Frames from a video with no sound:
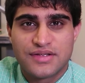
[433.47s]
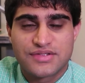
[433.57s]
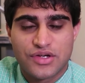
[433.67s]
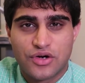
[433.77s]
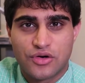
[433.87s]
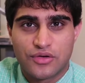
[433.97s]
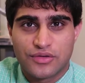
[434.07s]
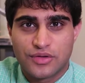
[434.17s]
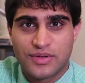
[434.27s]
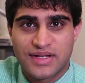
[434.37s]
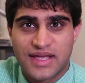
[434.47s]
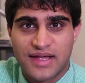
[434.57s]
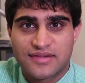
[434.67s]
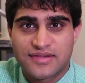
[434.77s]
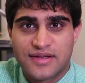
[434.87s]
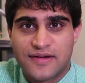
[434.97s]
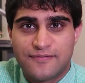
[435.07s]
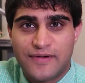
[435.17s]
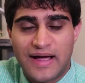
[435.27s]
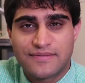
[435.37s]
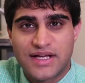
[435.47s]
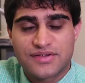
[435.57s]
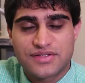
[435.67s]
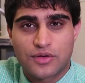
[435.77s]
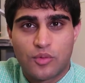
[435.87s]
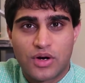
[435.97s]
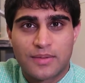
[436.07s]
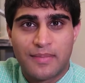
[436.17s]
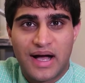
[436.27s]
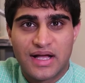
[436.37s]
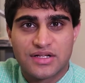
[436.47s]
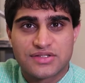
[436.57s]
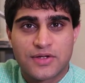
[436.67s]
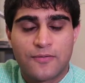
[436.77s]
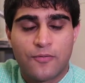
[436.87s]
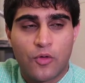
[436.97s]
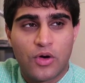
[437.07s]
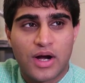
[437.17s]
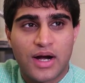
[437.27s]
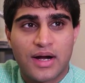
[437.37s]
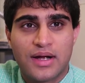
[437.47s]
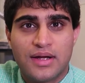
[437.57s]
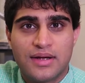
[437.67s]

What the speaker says: So you would get 5,000 award miles for